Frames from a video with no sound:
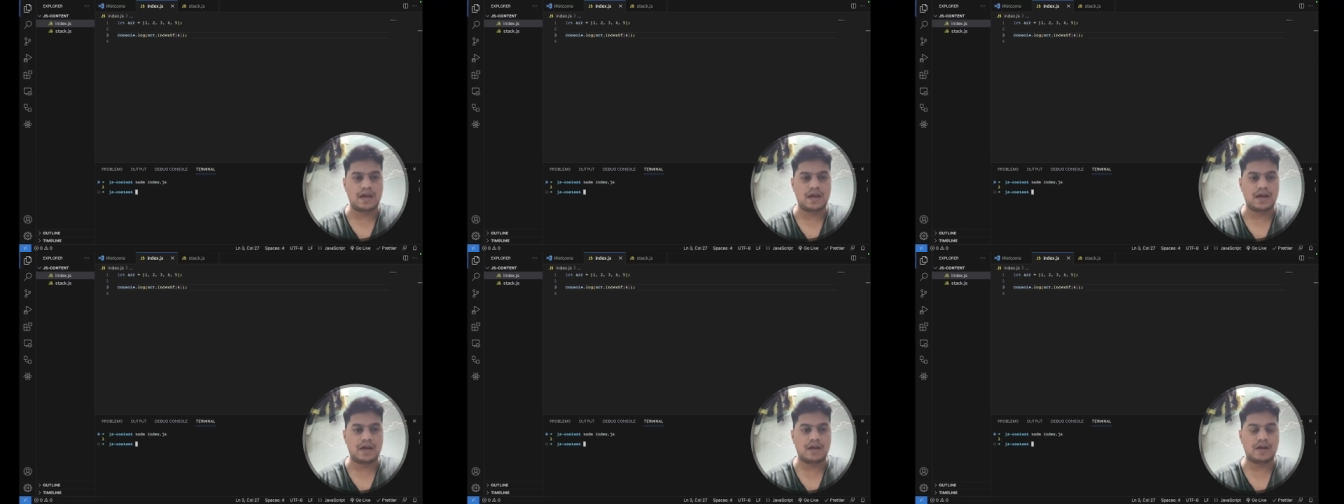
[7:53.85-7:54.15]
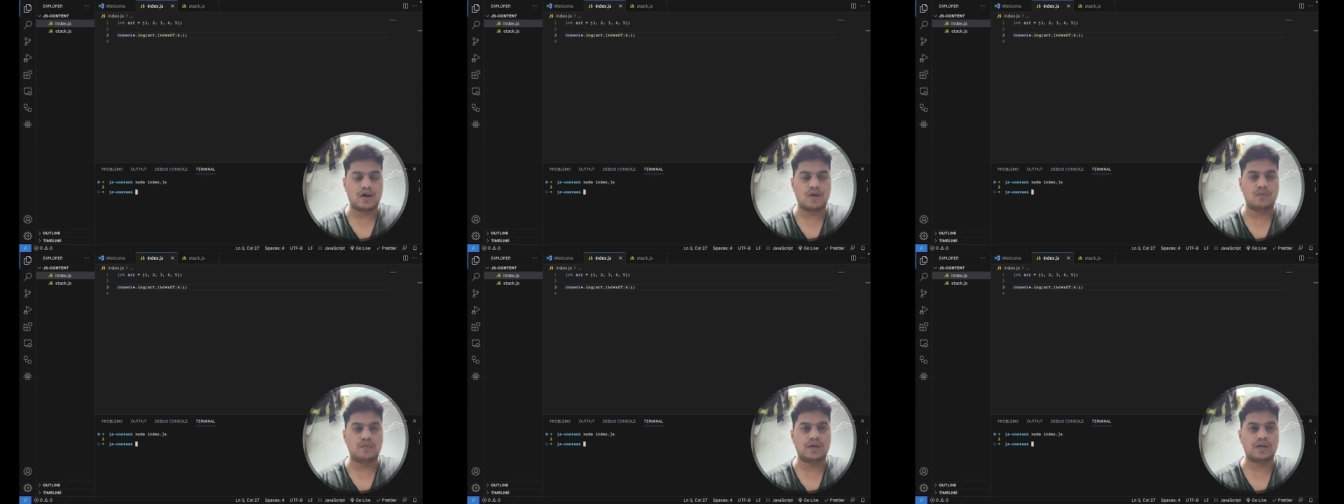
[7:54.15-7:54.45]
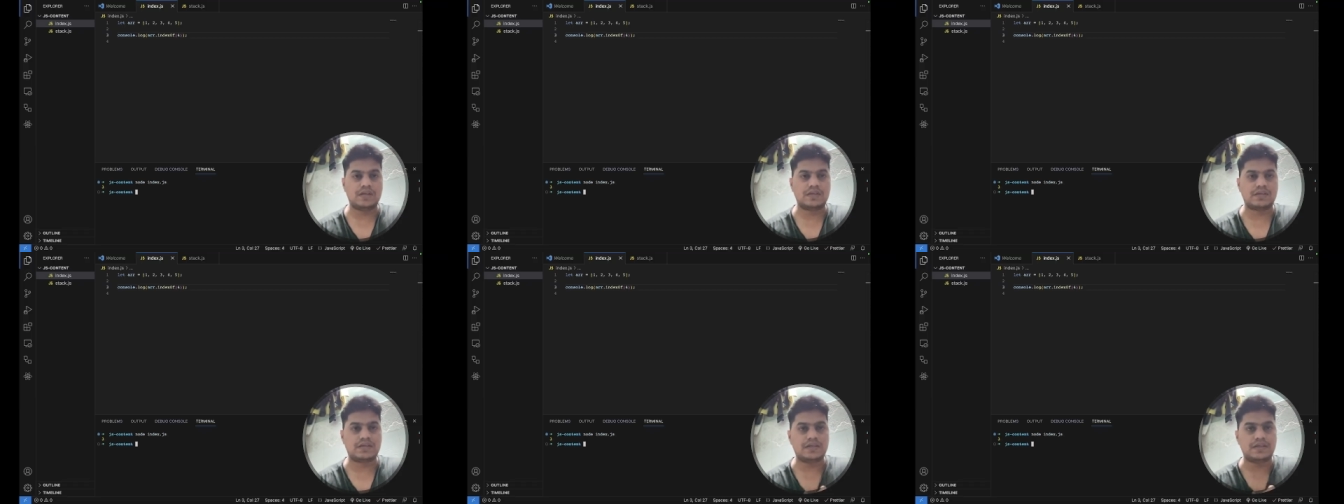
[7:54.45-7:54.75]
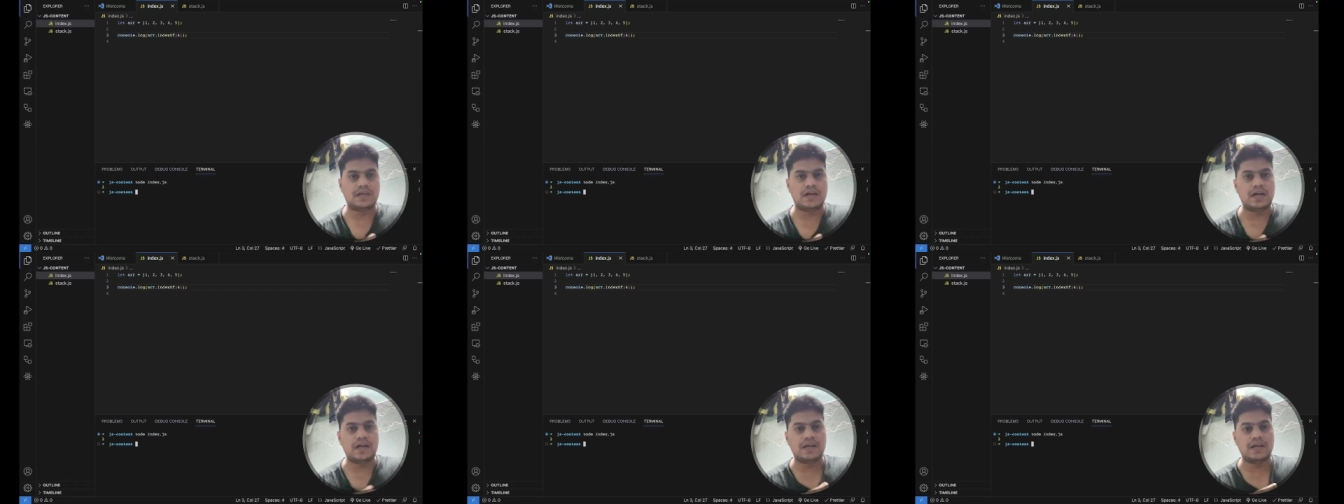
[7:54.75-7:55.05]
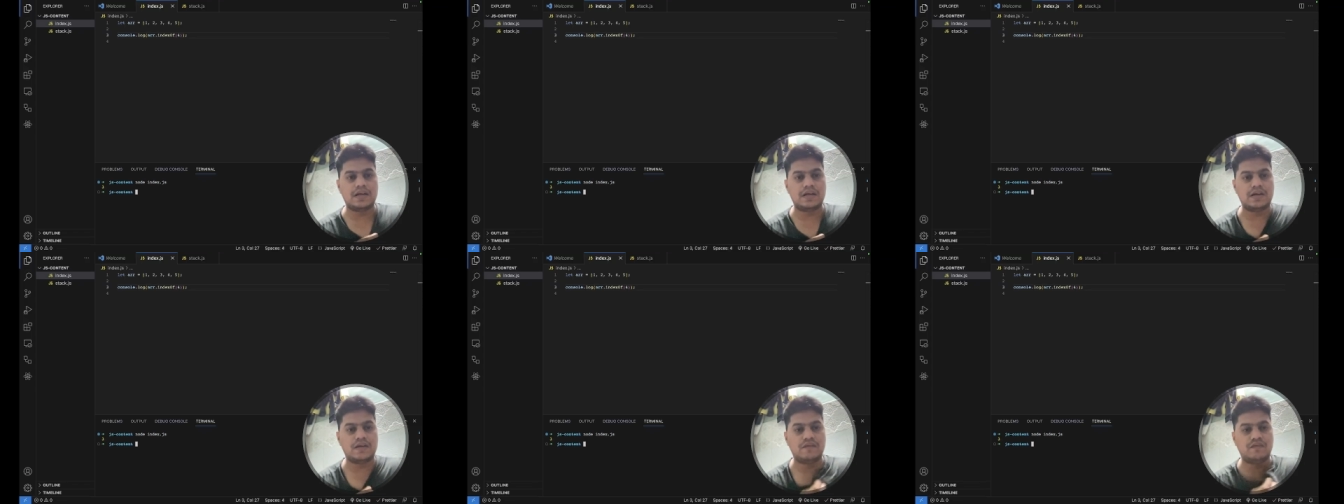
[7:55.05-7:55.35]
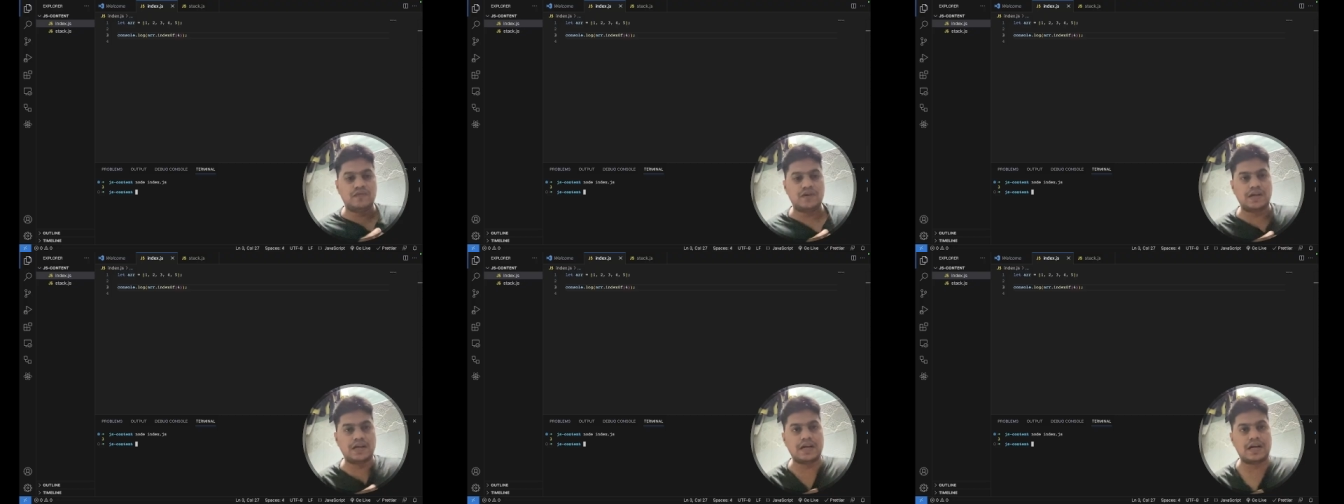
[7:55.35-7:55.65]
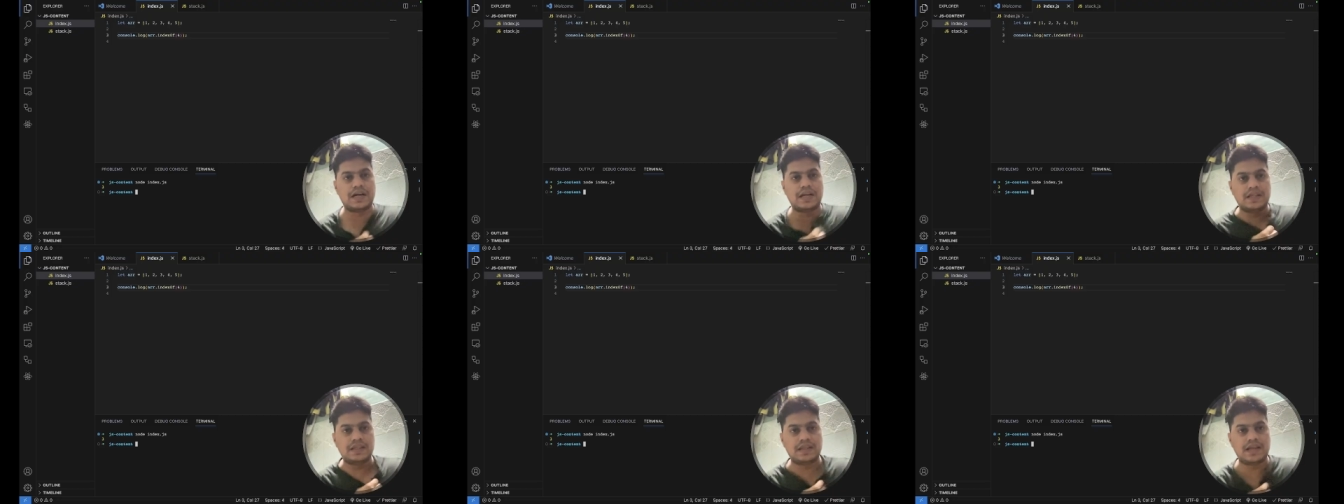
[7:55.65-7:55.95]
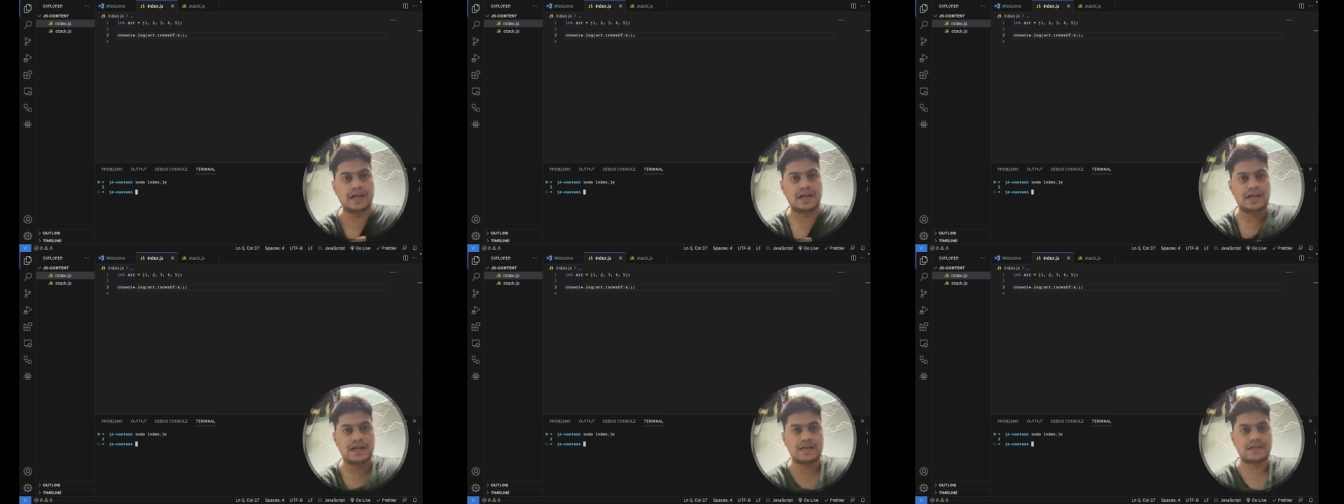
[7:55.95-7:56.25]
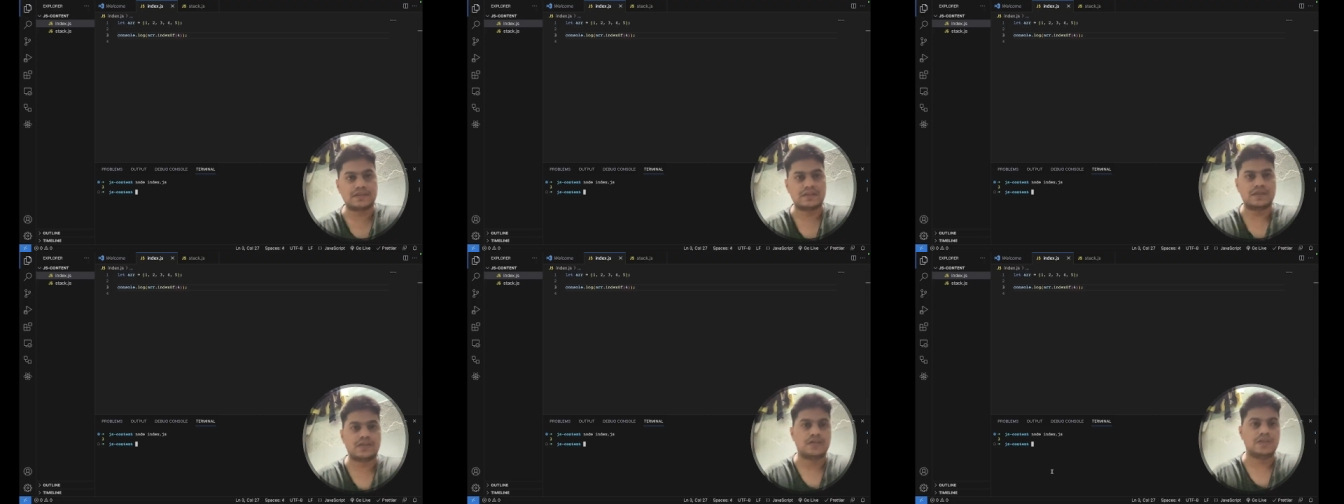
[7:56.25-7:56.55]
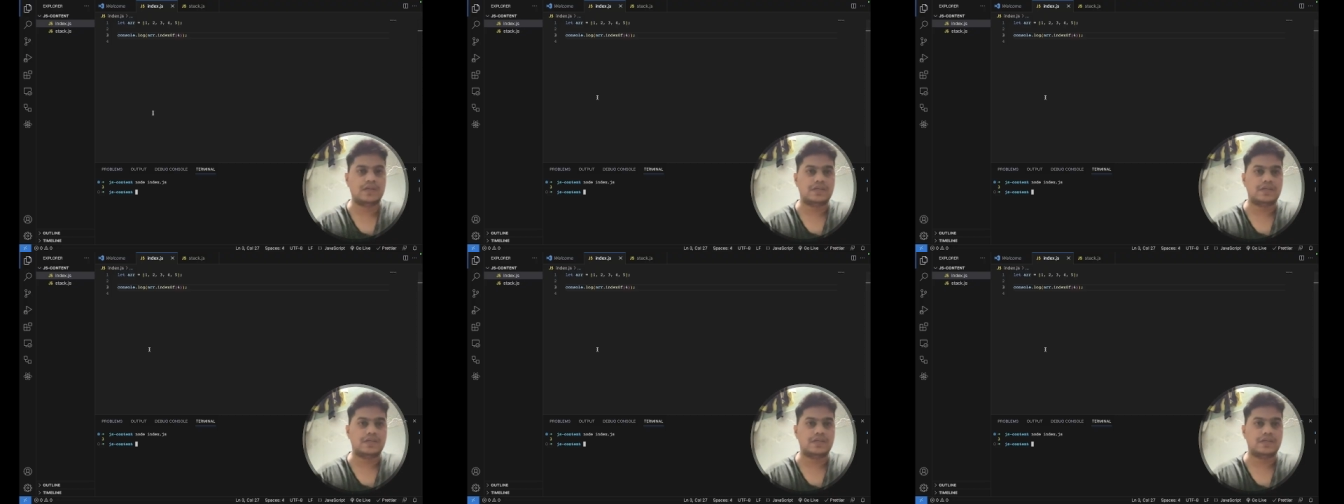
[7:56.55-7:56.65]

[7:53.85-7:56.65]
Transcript: and now we can see that we are getting the index.